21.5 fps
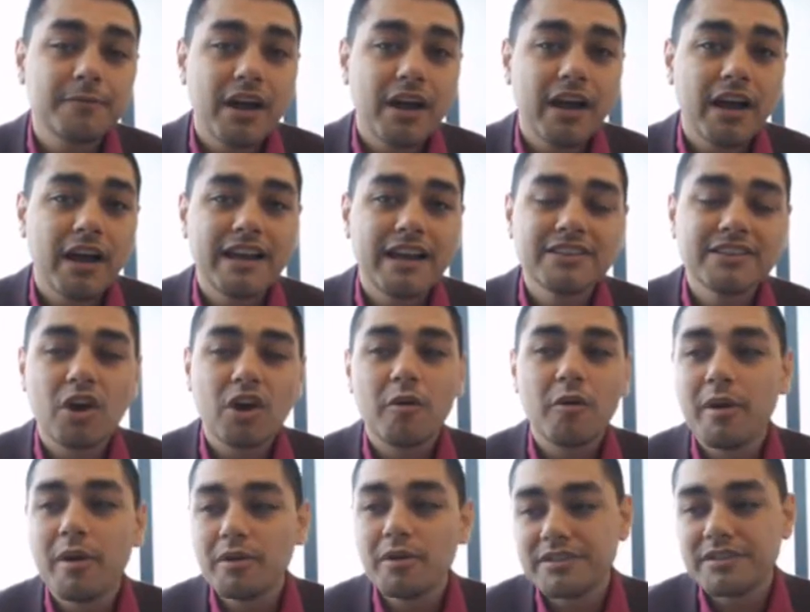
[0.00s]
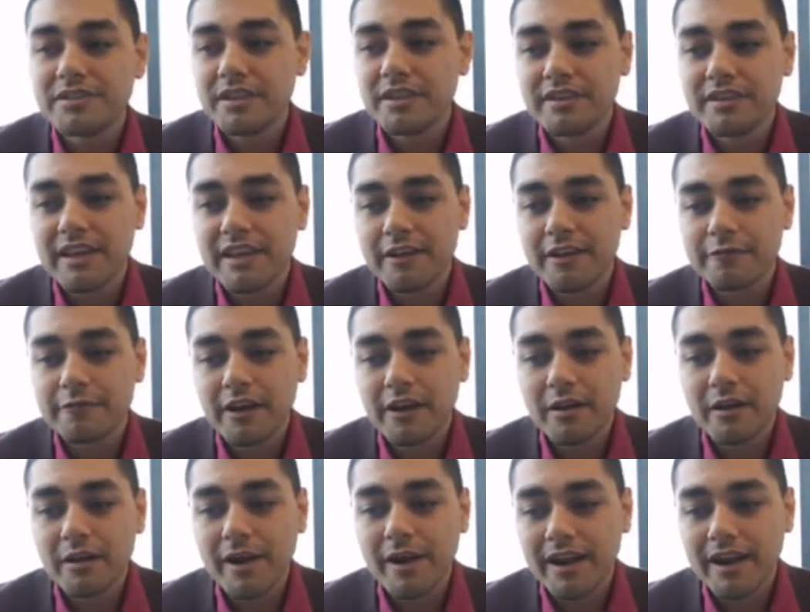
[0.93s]
Uh, I saw a post the other day, a friend
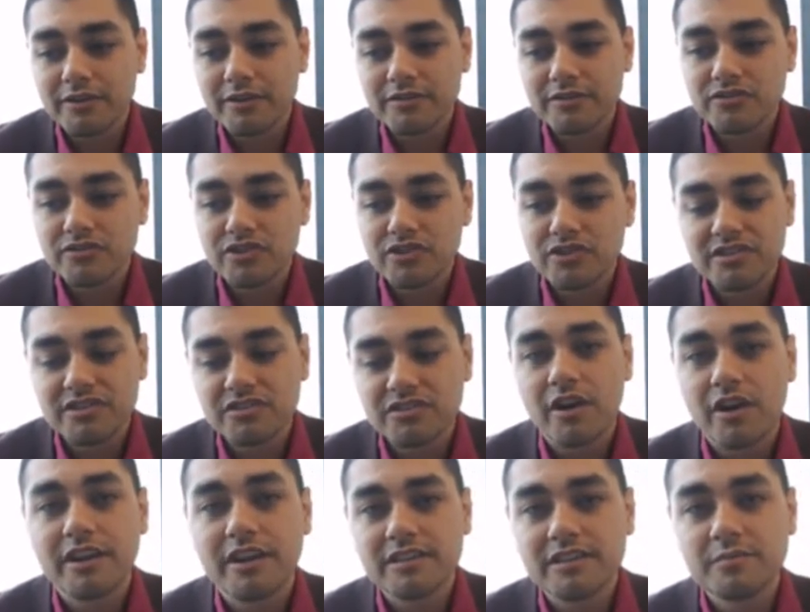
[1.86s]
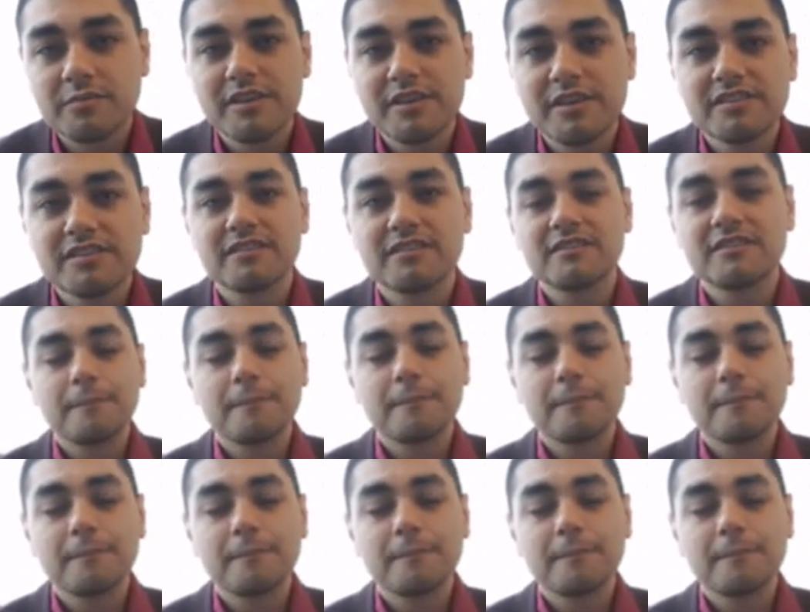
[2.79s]
of mine who's just starting his business